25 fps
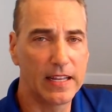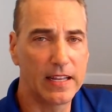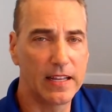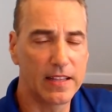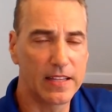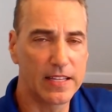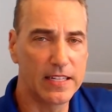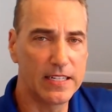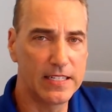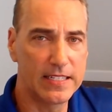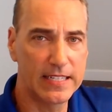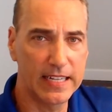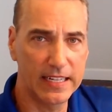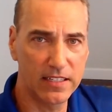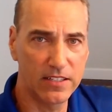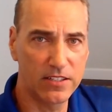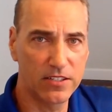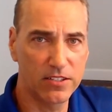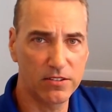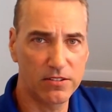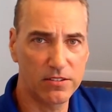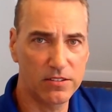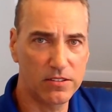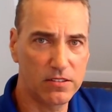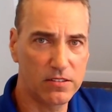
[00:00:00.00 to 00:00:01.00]
The
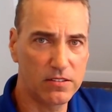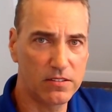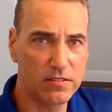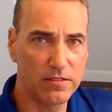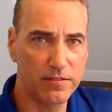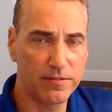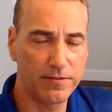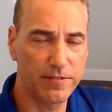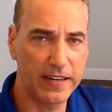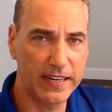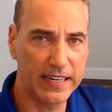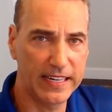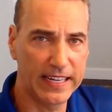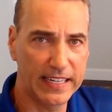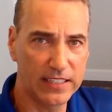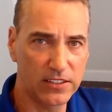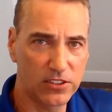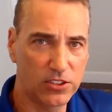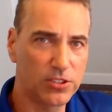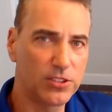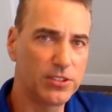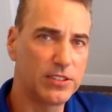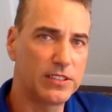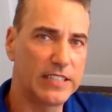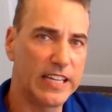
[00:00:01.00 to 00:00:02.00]
dental
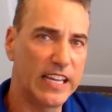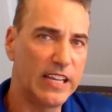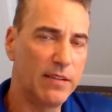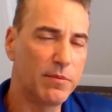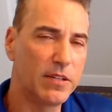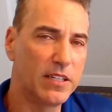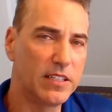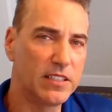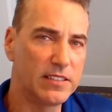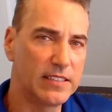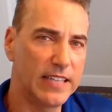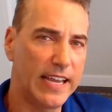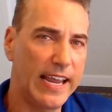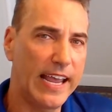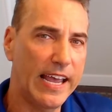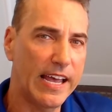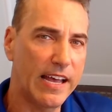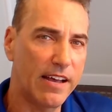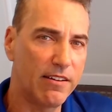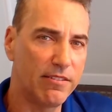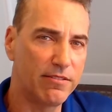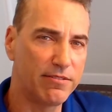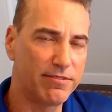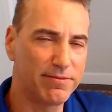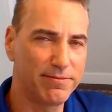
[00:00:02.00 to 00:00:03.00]
financial statements
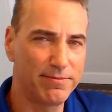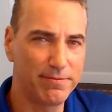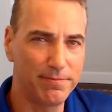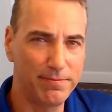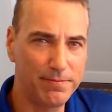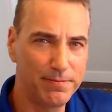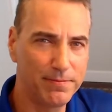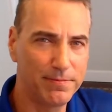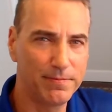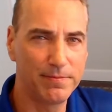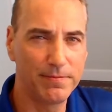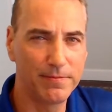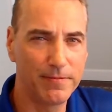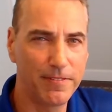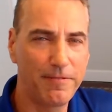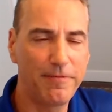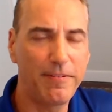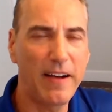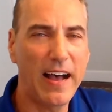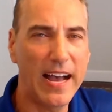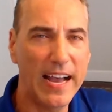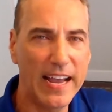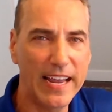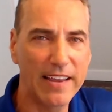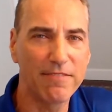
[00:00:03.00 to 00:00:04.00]
have
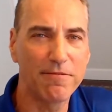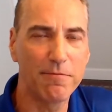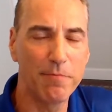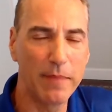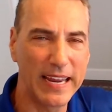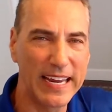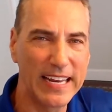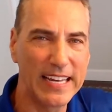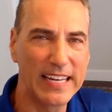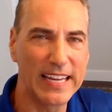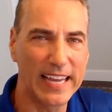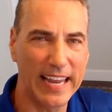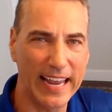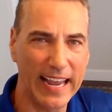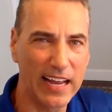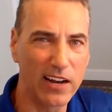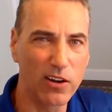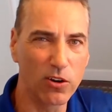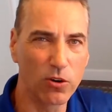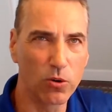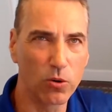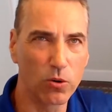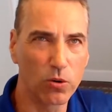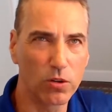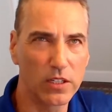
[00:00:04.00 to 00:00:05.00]
five main
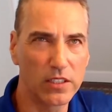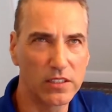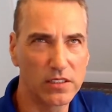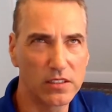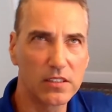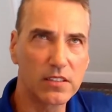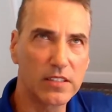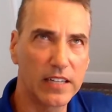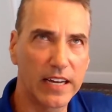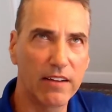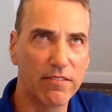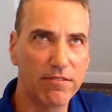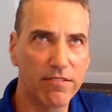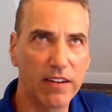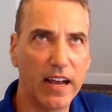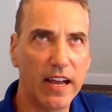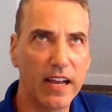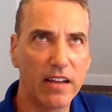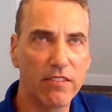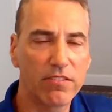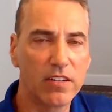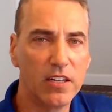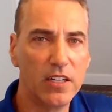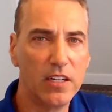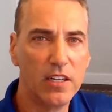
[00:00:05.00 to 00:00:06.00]
categories.
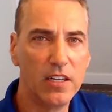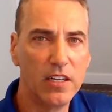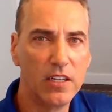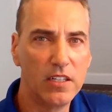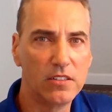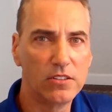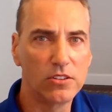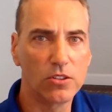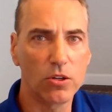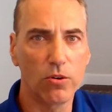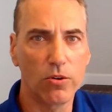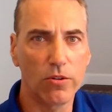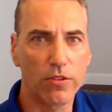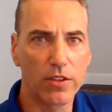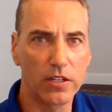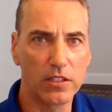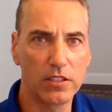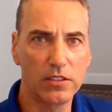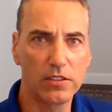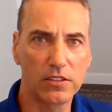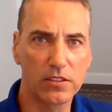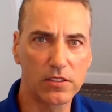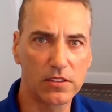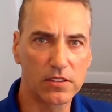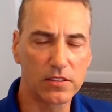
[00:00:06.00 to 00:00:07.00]
Five. So
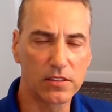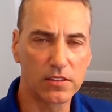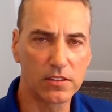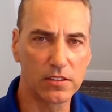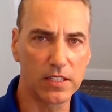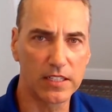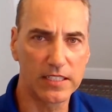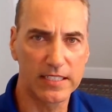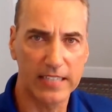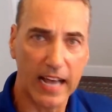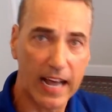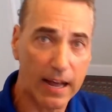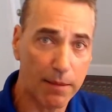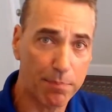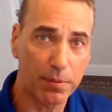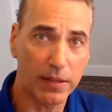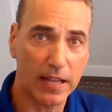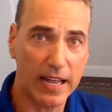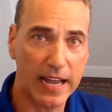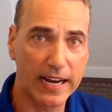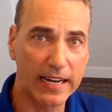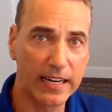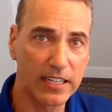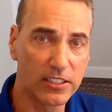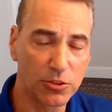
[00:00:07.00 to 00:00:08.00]
there's the top
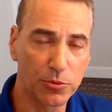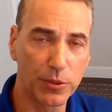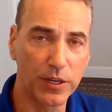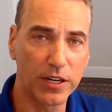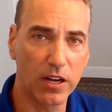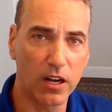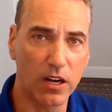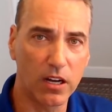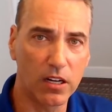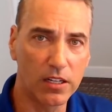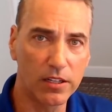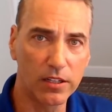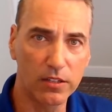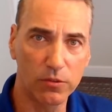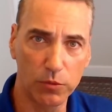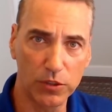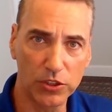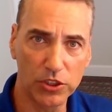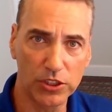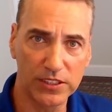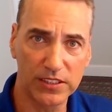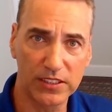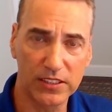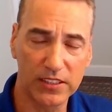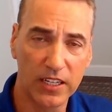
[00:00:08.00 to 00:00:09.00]
line, as we call it,
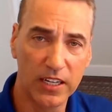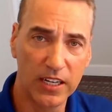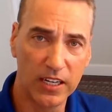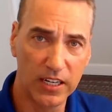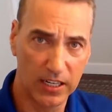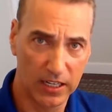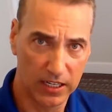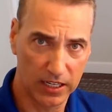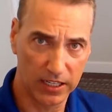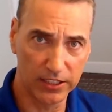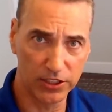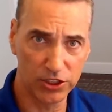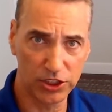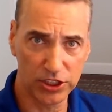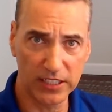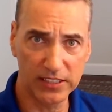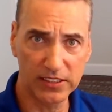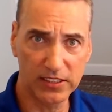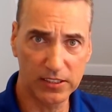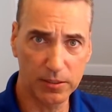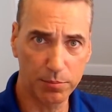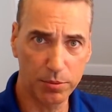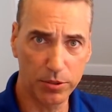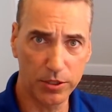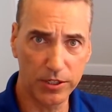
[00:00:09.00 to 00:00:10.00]
which is
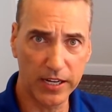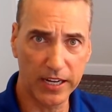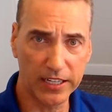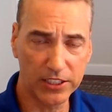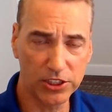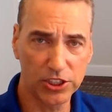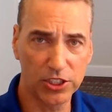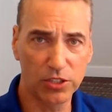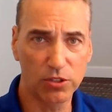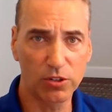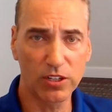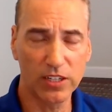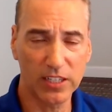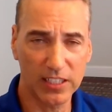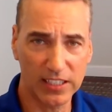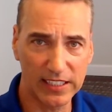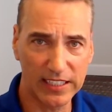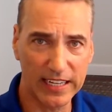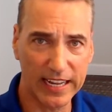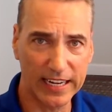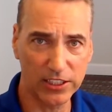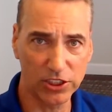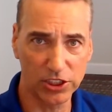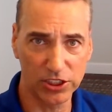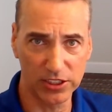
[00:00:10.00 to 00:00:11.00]
adjusted production or
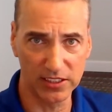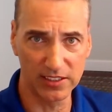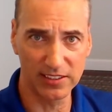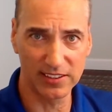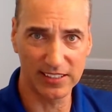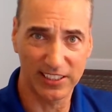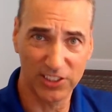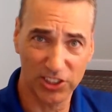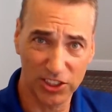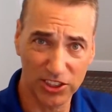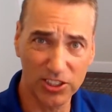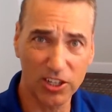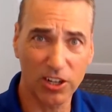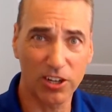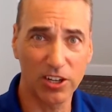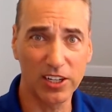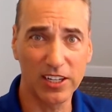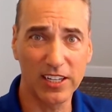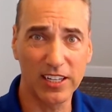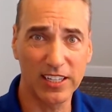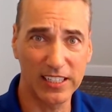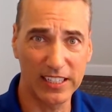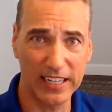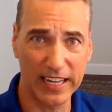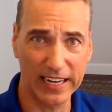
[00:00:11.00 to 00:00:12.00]
collections. Let's just call it
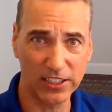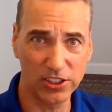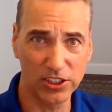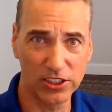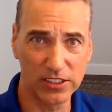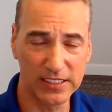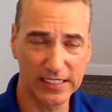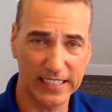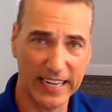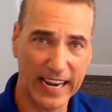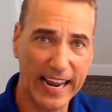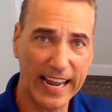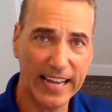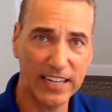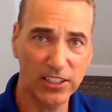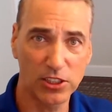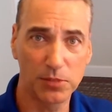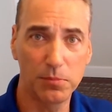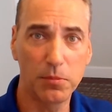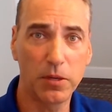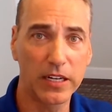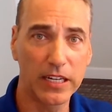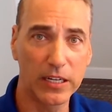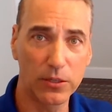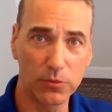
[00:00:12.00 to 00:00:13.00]
collections, cash
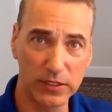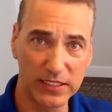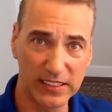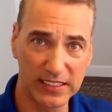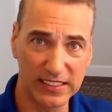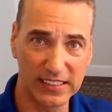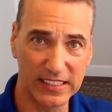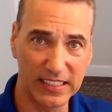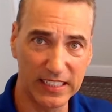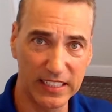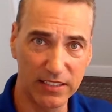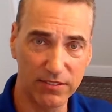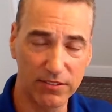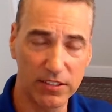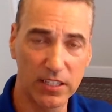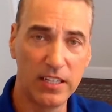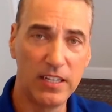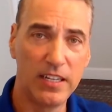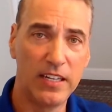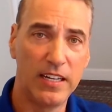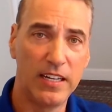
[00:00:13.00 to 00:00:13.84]
money received.